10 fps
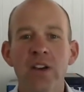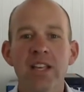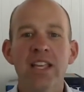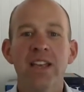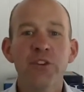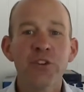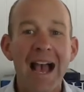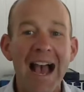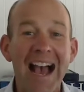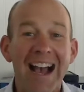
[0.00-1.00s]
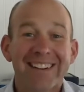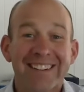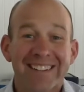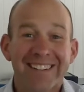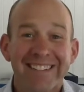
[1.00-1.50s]
if you'd
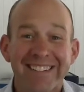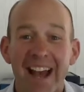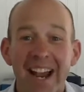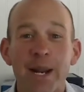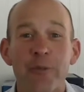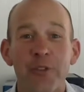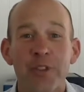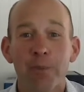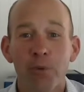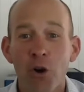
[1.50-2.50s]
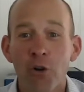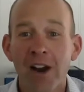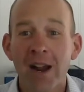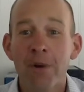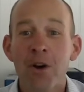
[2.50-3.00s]
actually signed up for the
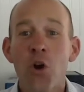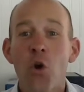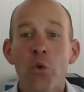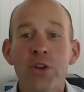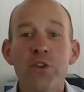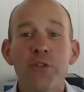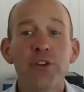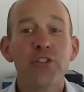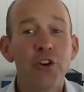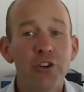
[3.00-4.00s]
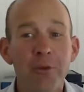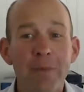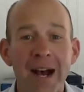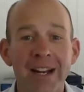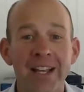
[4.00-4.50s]
program when you first heard
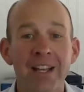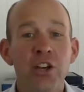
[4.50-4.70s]
about it.